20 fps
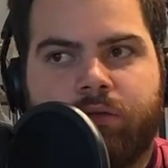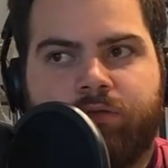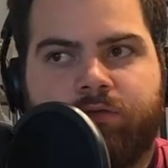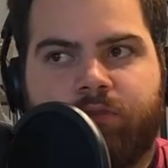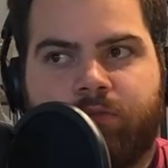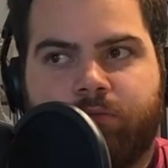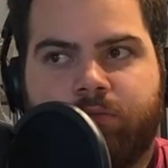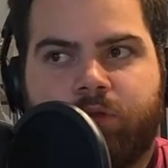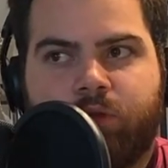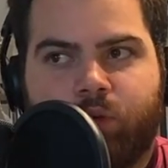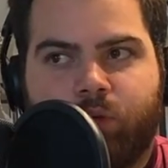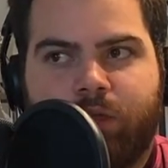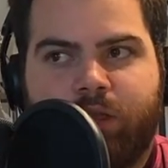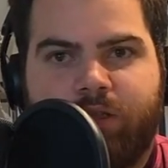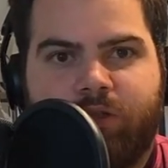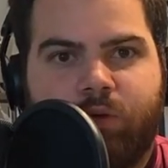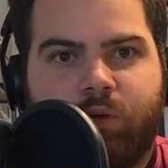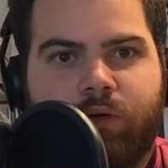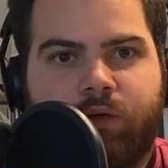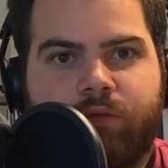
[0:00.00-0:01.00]
from
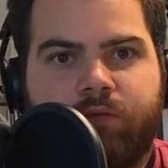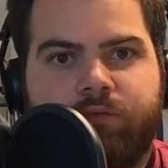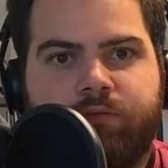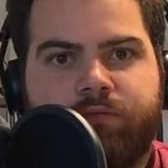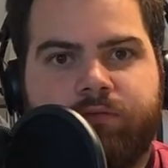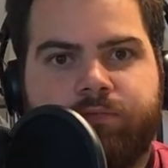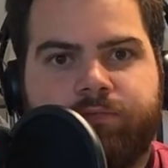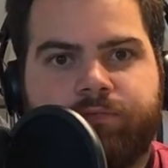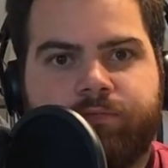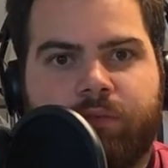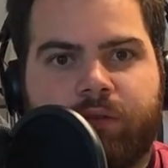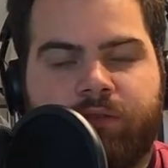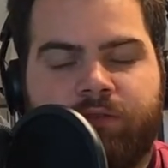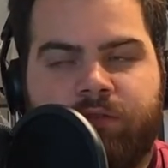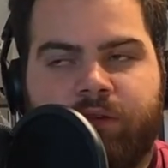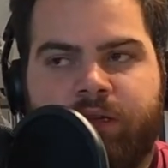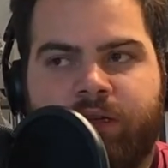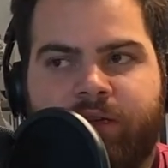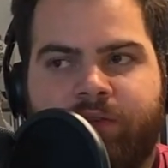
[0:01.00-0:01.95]
2012, if it